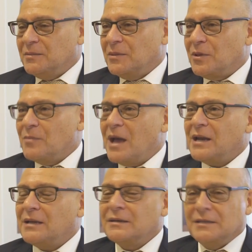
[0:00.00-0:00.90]

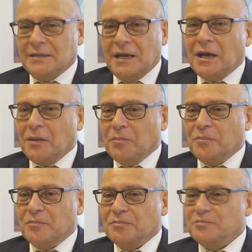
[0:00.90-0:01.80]
thematic,
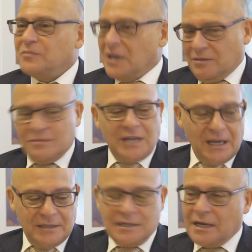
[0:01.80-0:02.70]

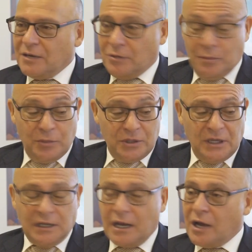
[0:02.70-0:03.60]
Tanzania, and in
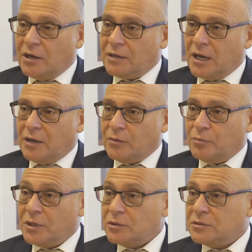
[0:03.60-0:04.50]
particular our
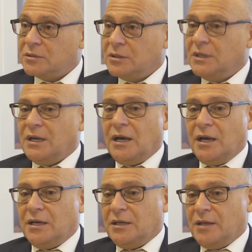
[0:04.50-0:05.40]
belt
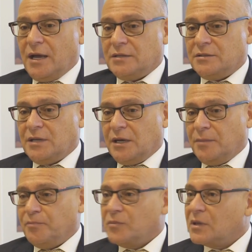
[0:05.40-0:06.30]
in that
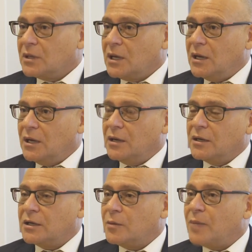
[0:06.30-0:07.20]

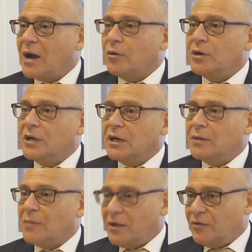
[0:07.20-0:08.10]
Cabaran
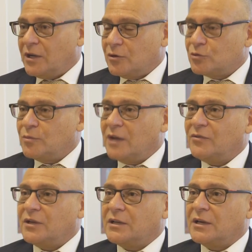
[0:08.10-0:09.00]
mafic
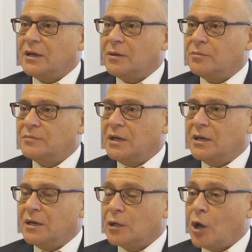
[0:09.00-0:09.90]
ultramafic
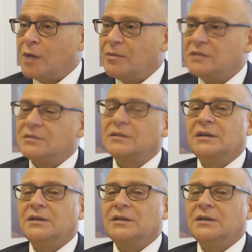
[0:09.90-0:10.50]
alignment.